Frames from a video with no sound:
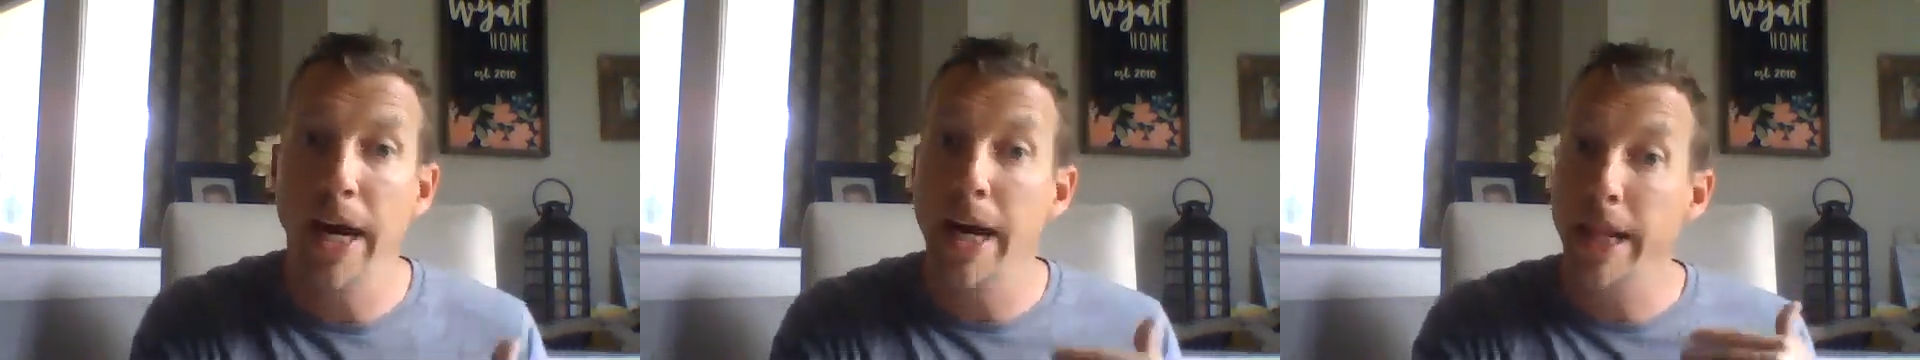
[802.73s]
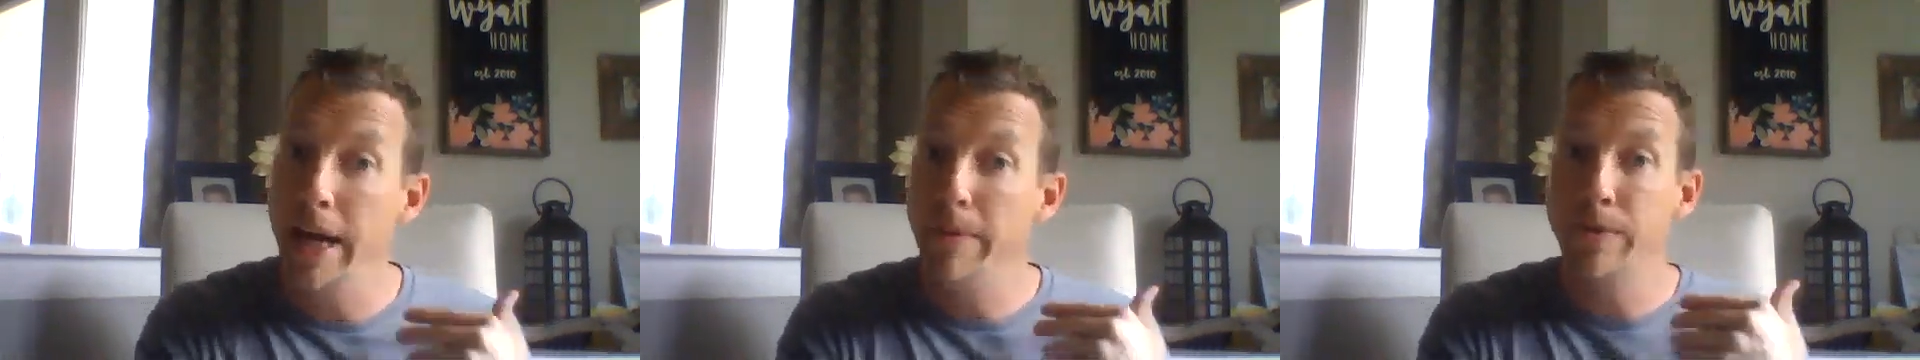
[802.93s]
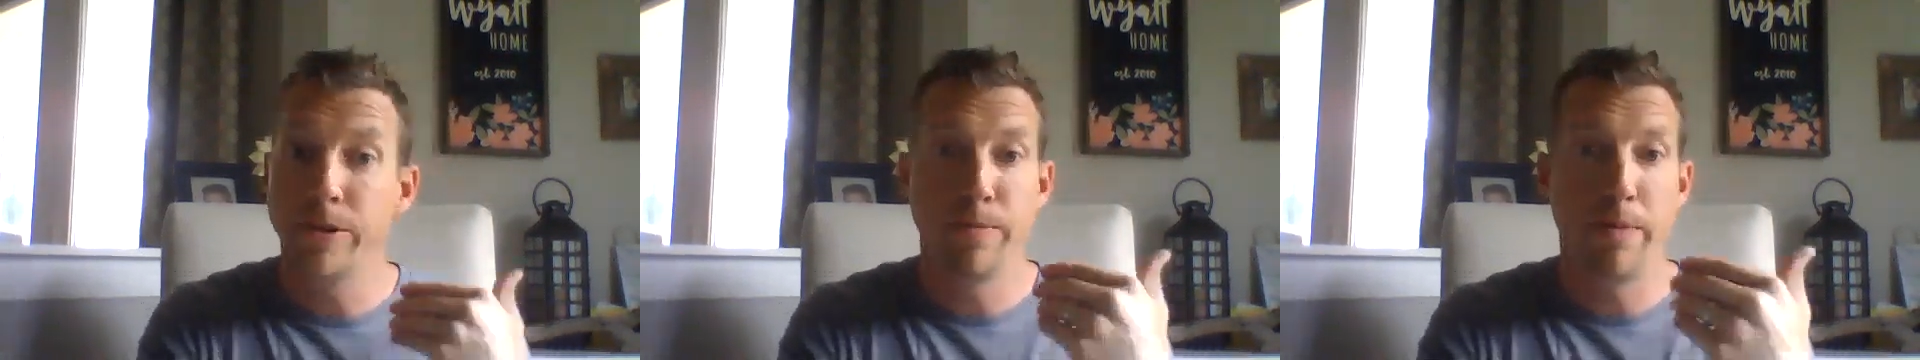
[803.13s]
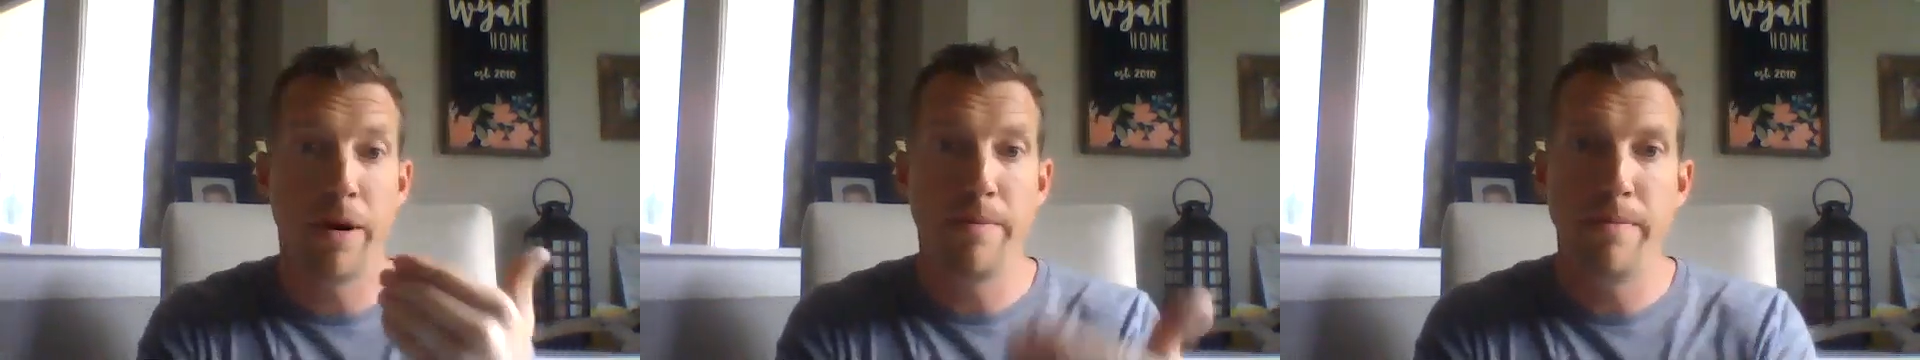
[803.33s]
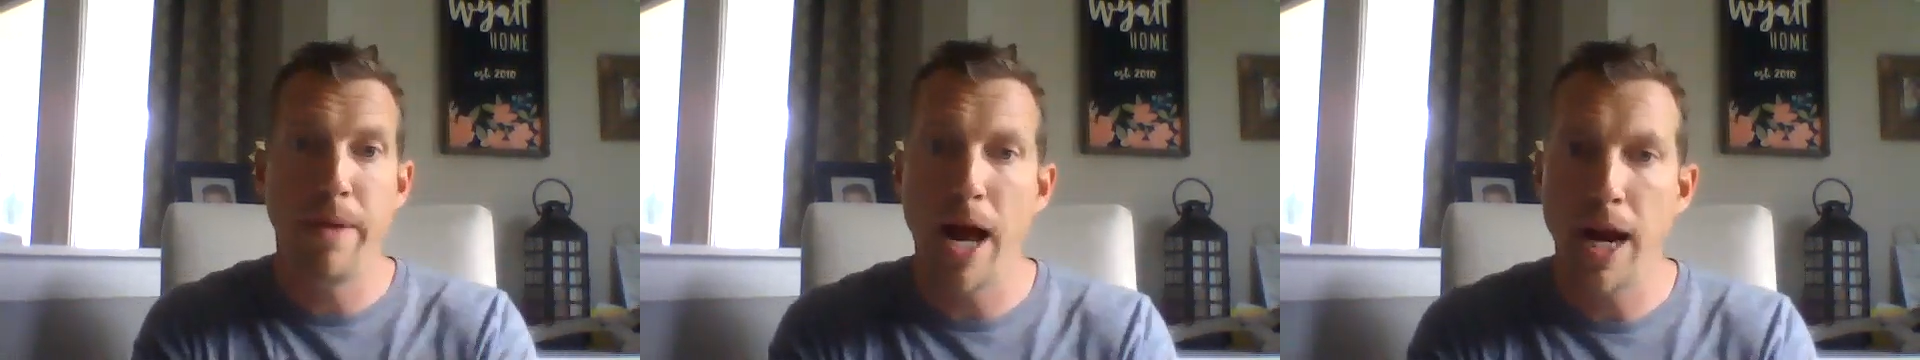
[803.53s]
and they
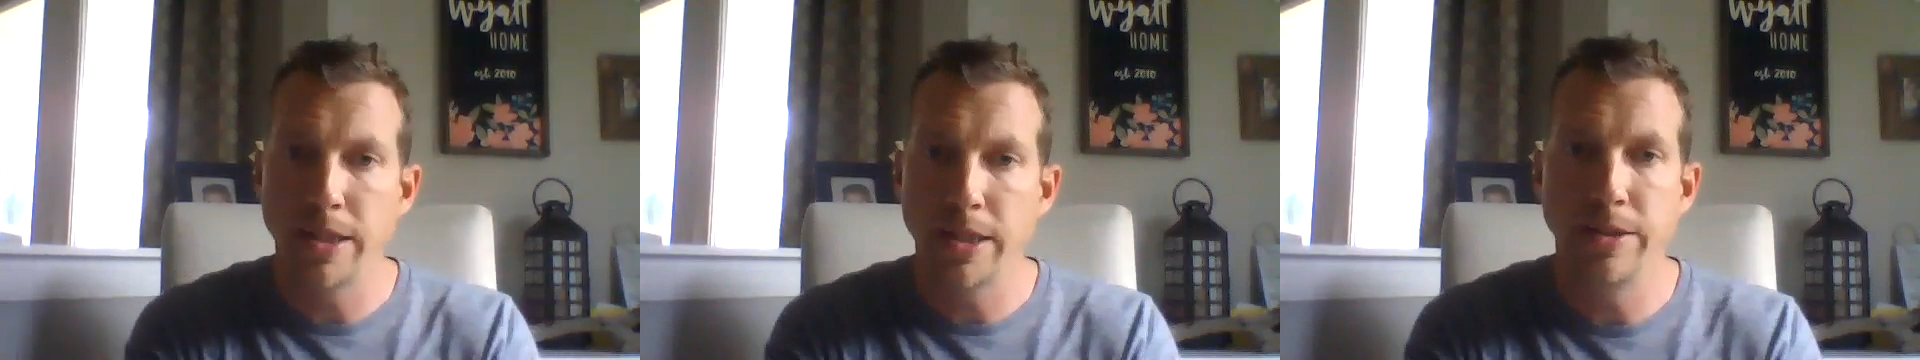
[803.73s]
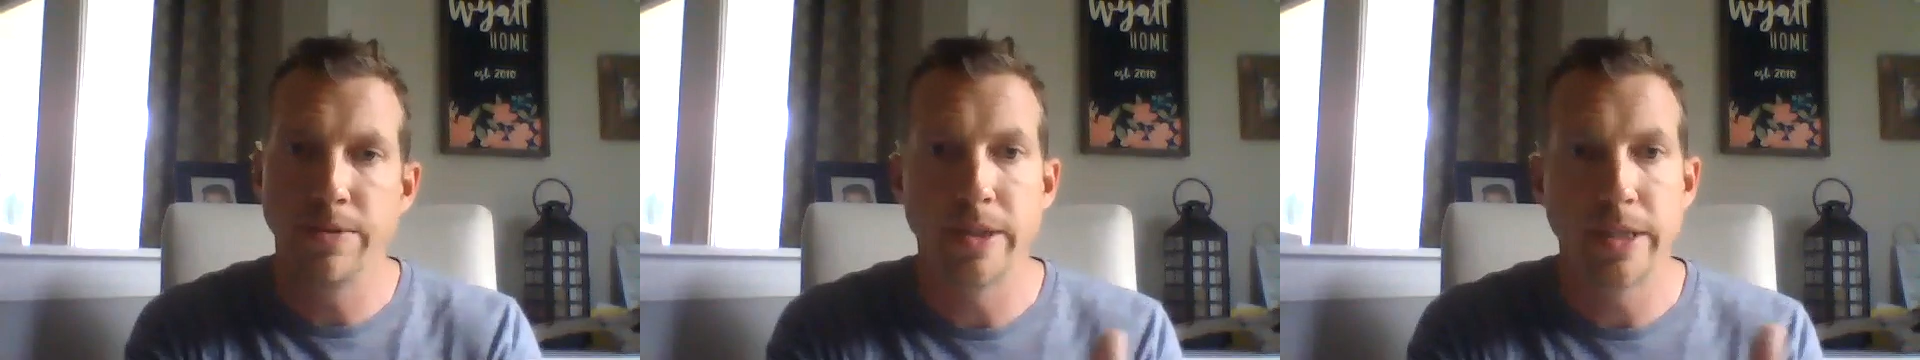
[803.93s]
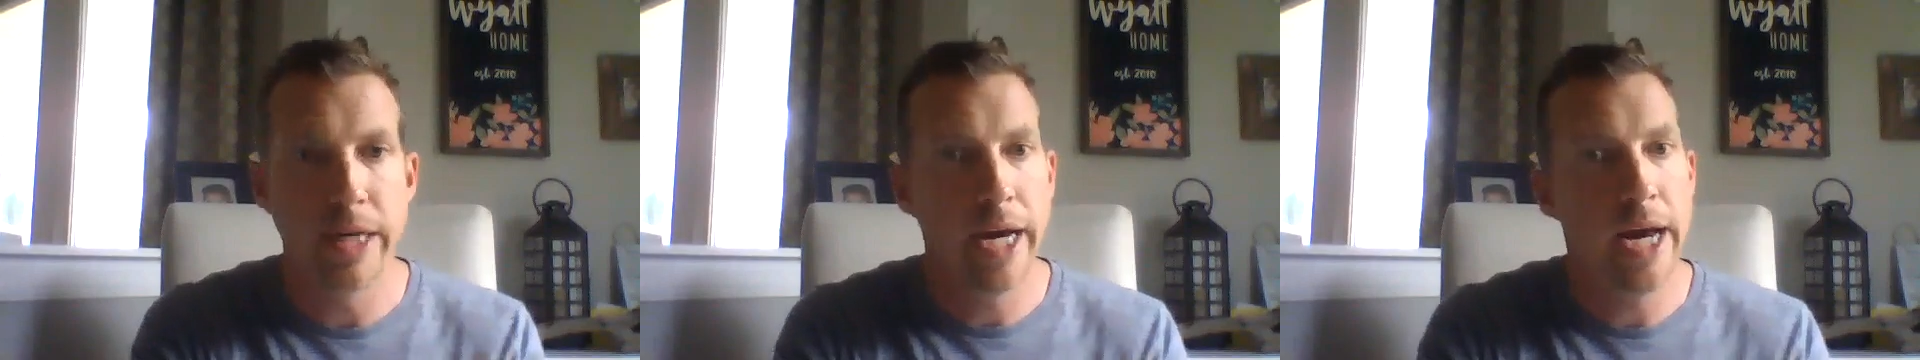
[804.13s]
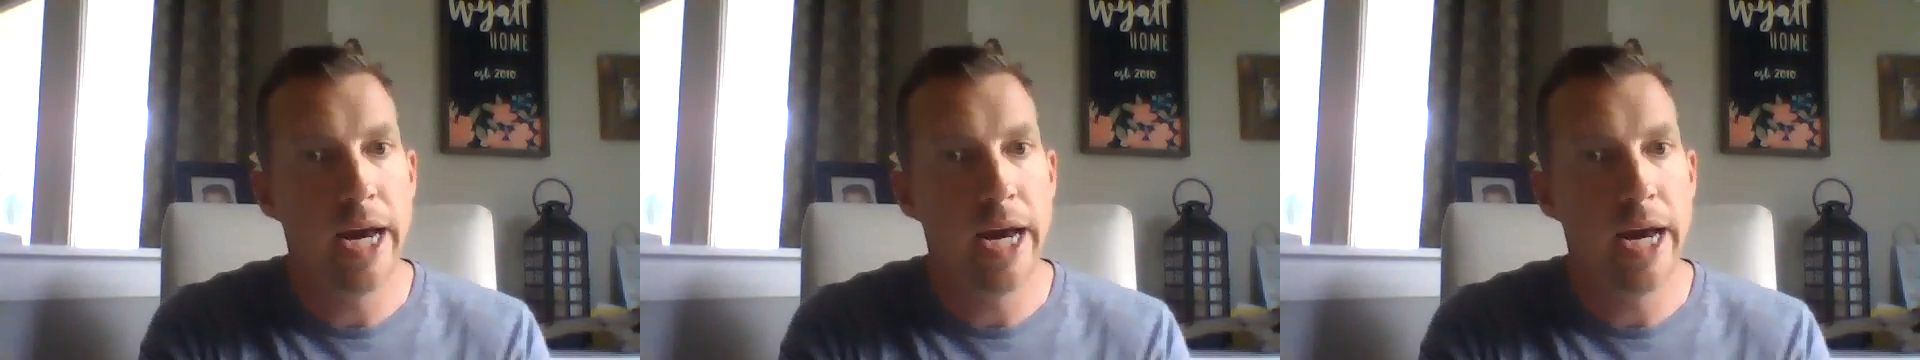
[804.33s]
respond back to you and say,